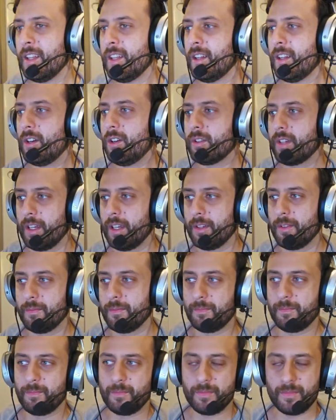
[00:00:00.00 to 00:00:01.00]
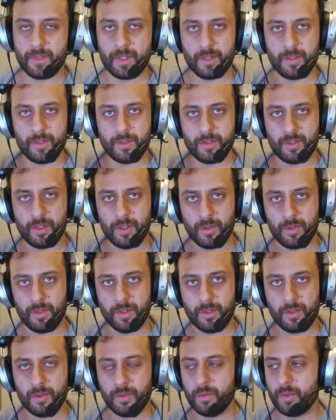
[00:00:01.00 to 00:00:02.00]
Okay, so
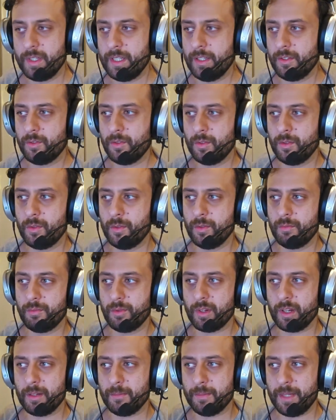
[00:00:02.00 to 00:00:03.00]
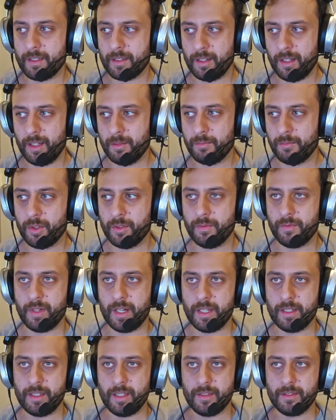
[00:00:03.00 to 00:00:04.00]
we need to programmatically
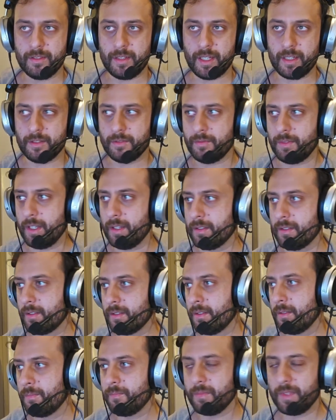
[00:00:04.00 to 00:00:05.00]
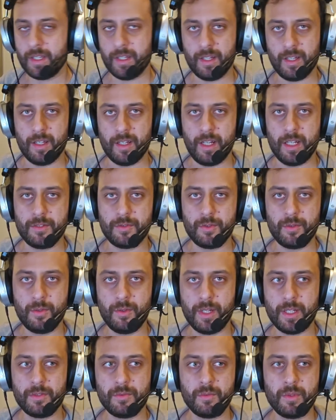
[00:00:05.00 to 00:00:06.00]
modify these text fields. And to do
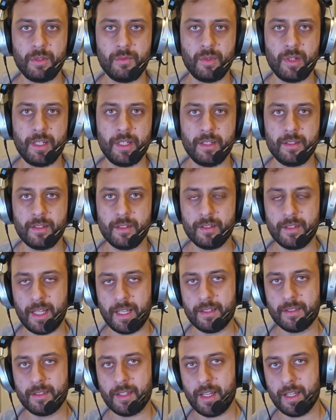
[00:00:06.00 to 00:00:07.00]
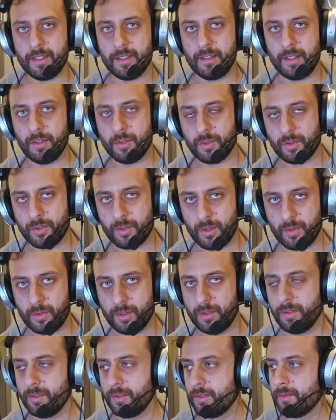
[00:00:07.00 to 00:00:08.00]
that, we will need text editing
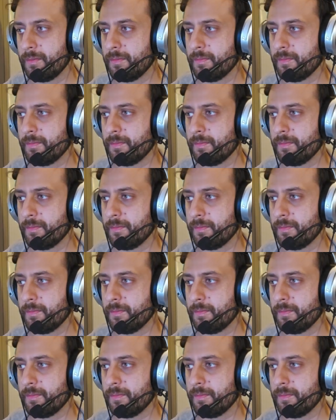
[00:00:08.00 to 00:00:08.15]
controllers.